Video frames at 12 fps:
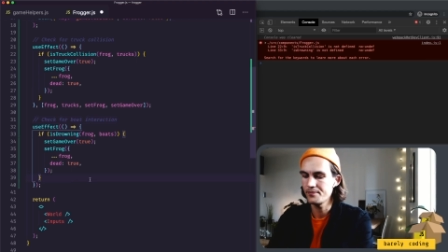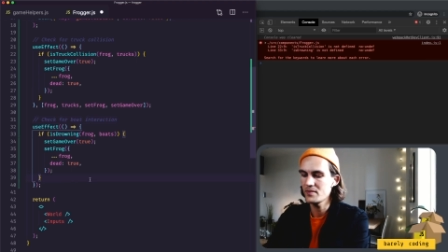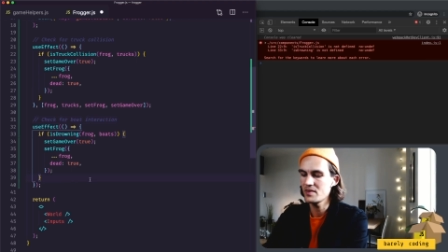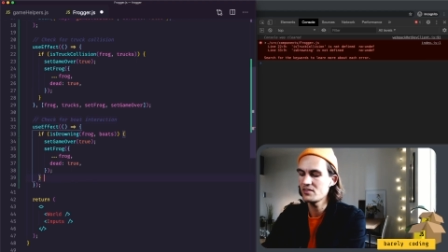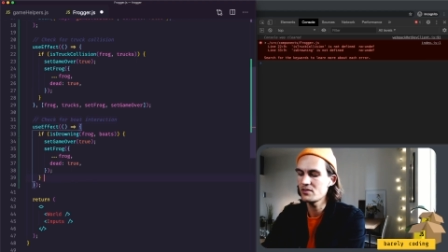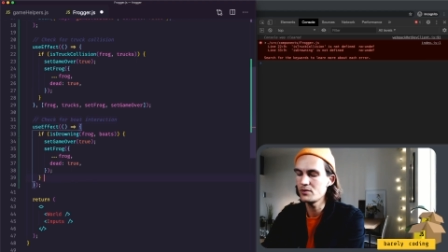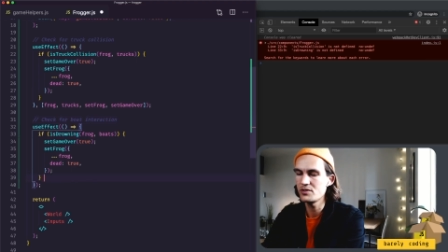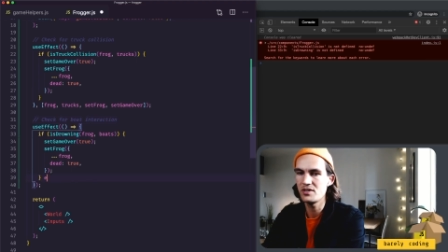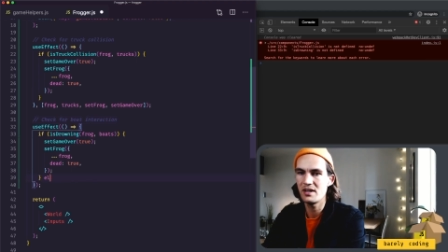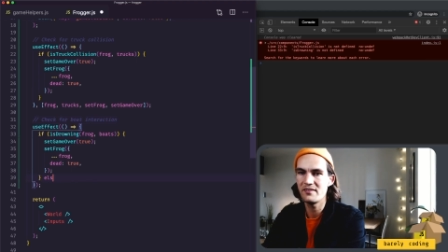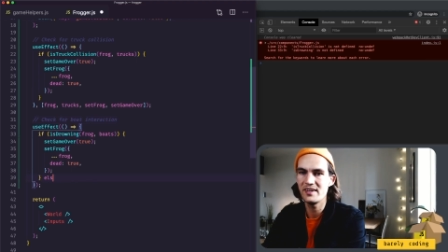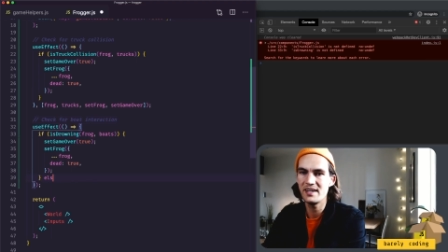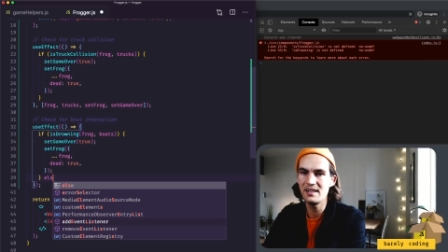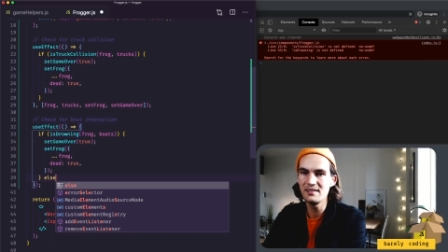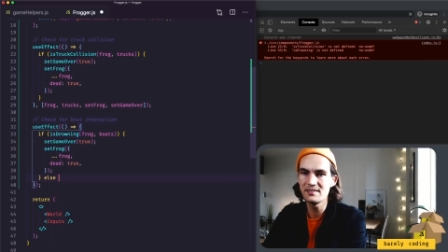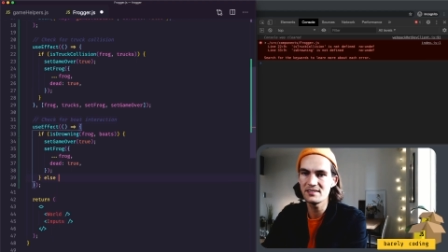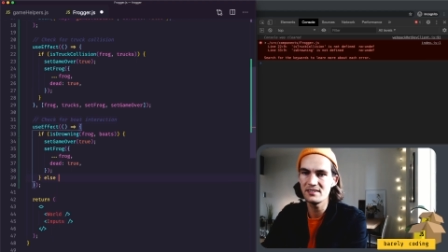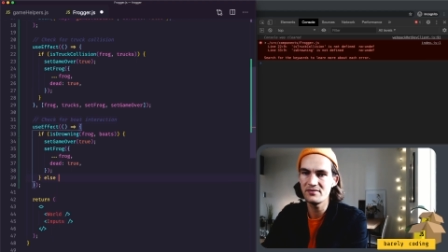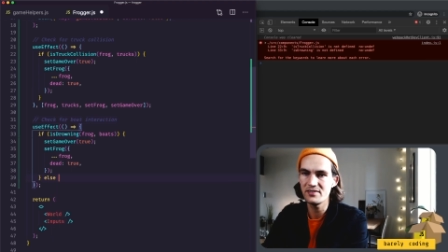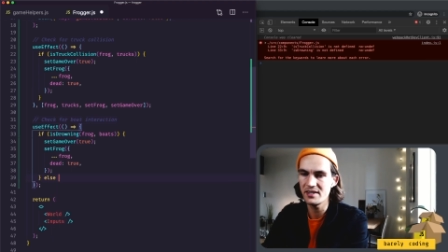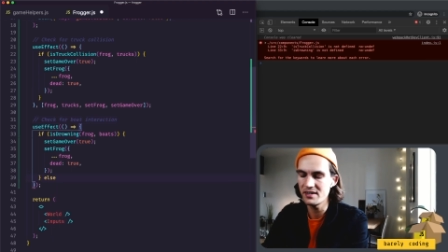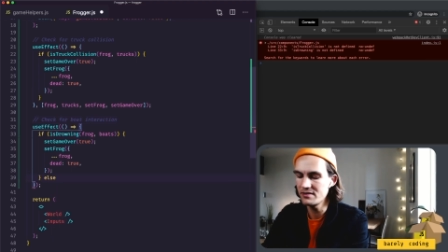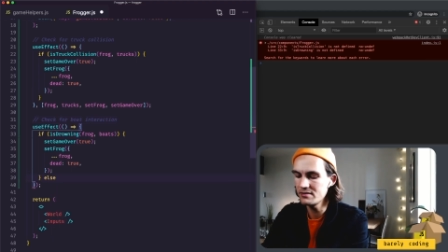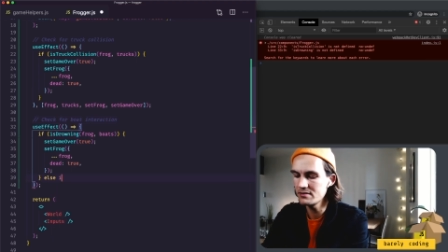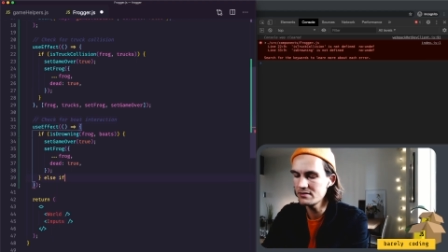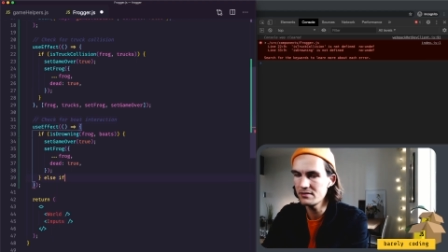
So we should have an else if here,